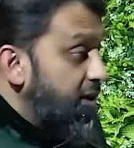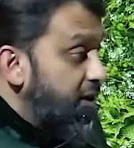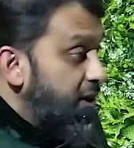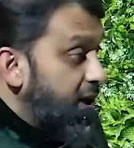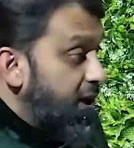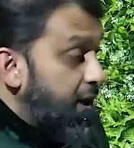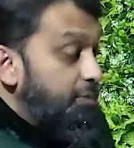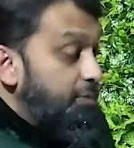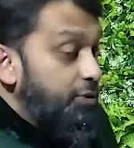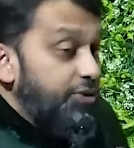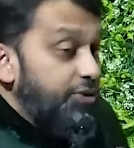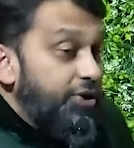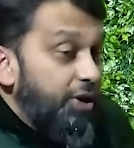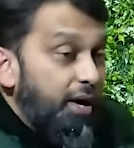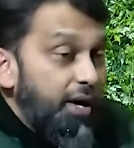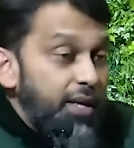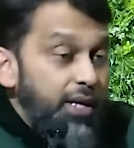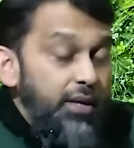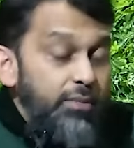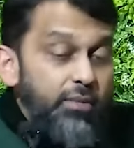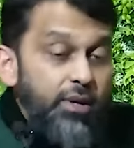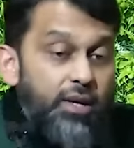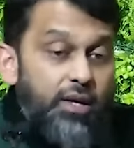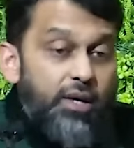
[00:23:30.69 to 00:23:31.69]
Abu
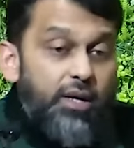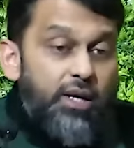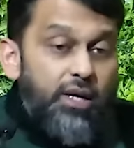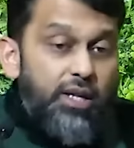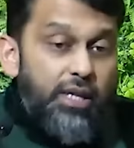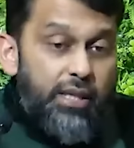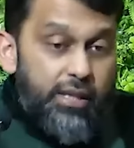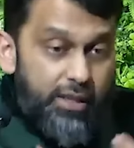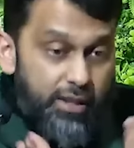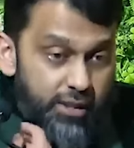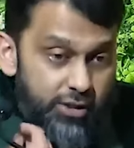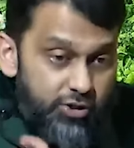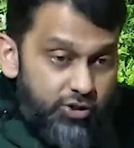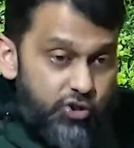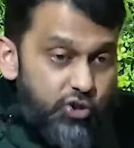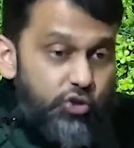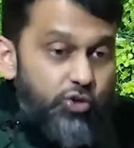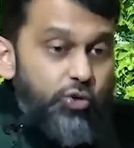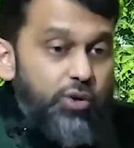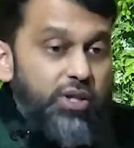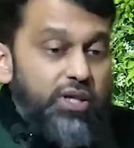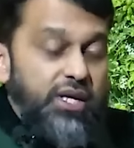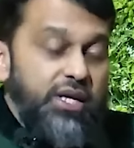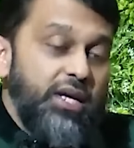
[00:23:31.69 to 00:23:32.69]
Talib,
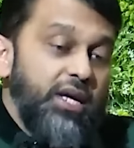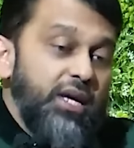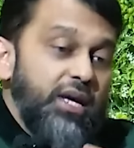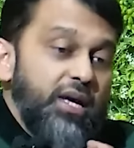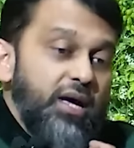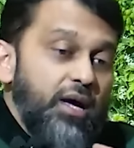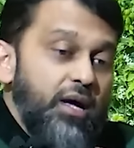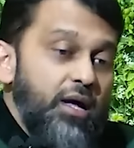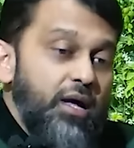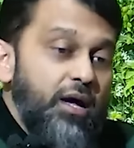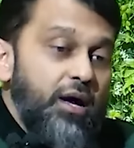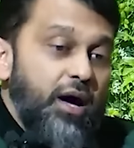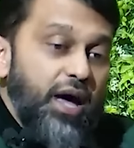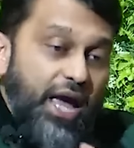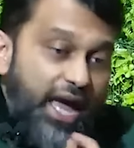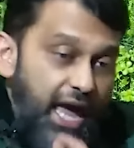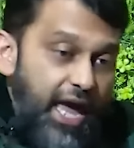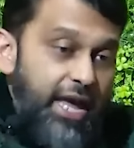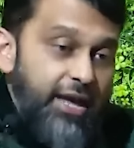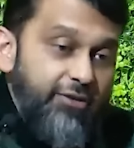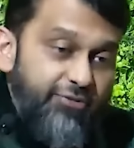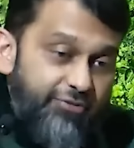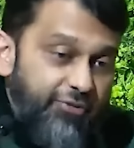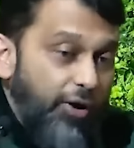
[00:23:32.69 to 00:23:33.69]
literally
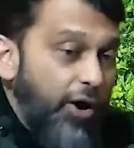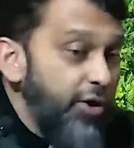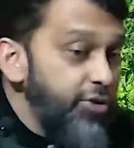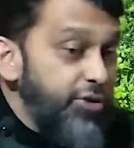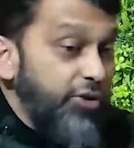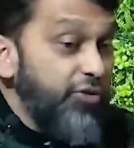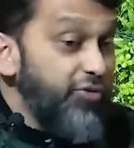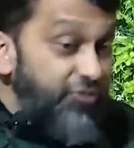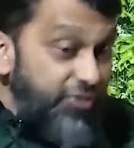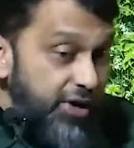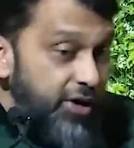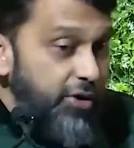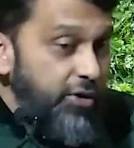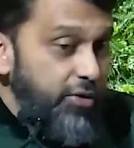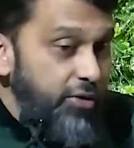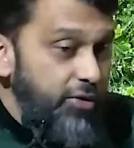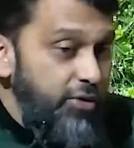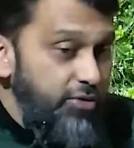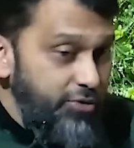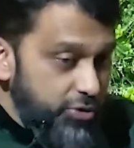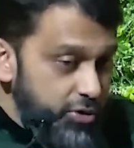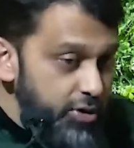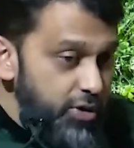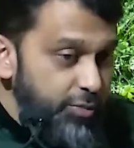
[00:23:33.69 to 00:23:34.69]
a father figure
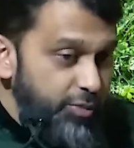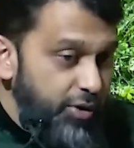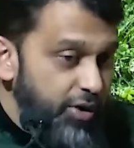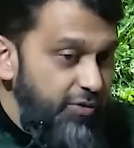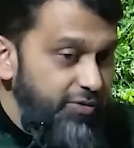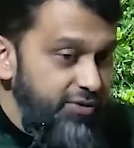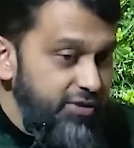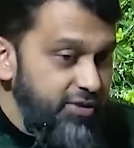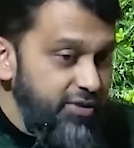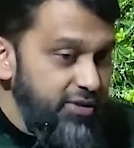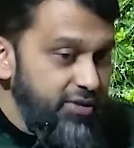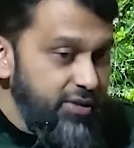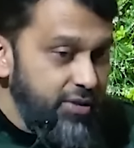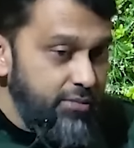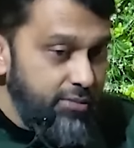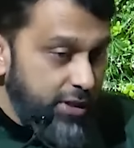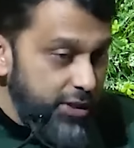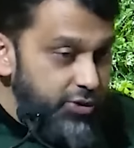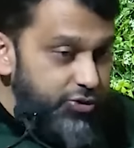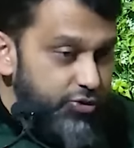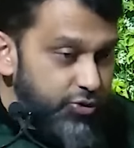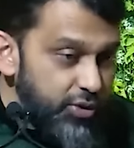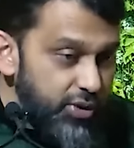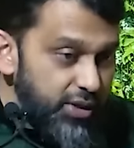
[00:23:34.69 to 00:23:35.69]
to the Prophet,
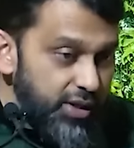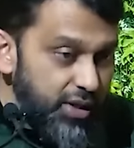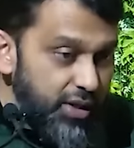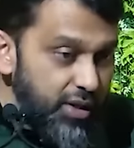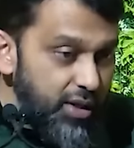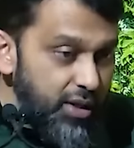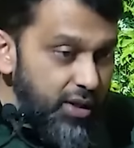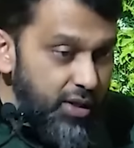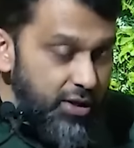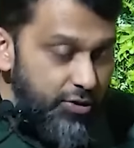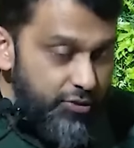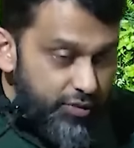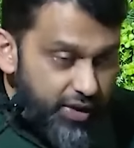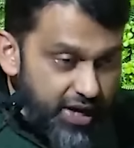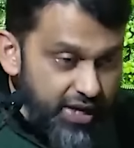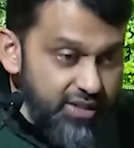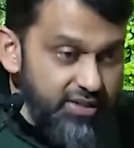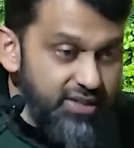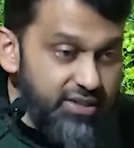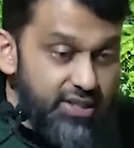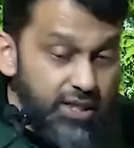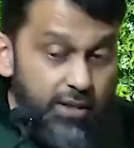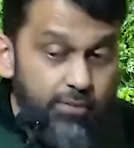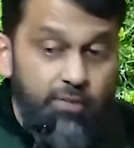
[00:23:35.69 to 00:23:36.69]
literally
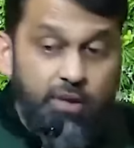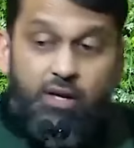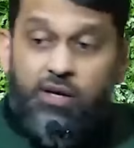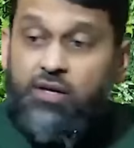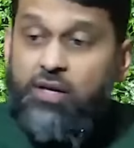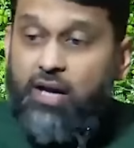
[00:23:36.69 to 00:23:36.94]
raised him,